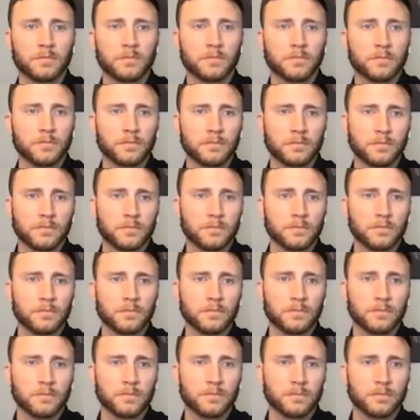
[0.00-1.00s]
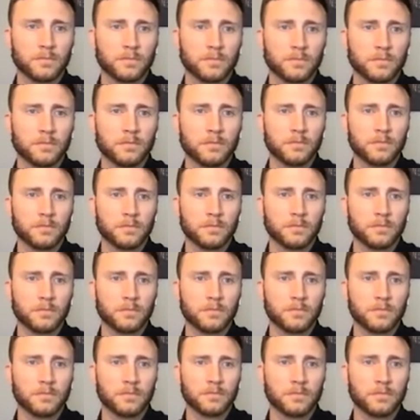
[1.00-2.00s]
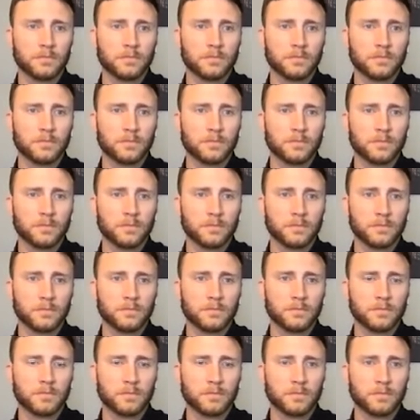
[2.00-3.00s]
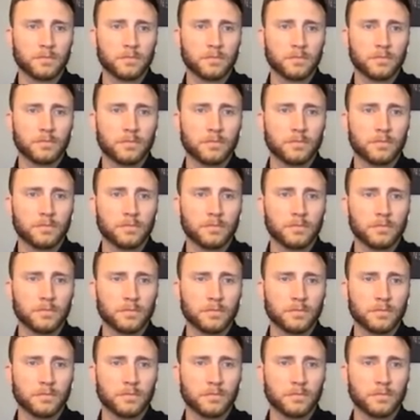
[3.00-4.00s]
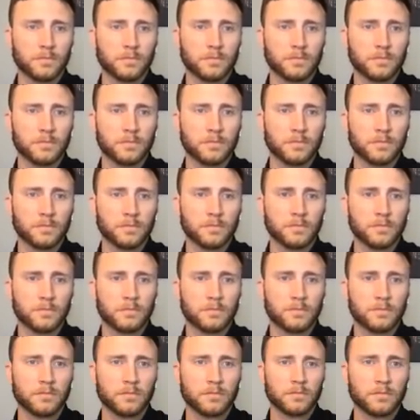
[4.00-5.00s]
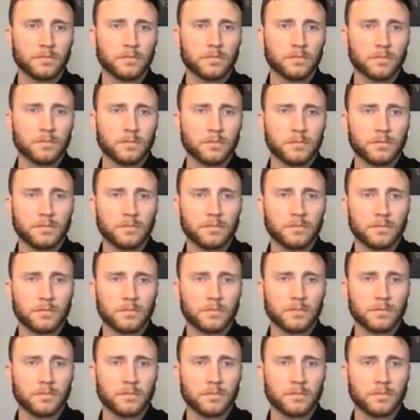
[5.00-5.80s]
This person isn't speaking.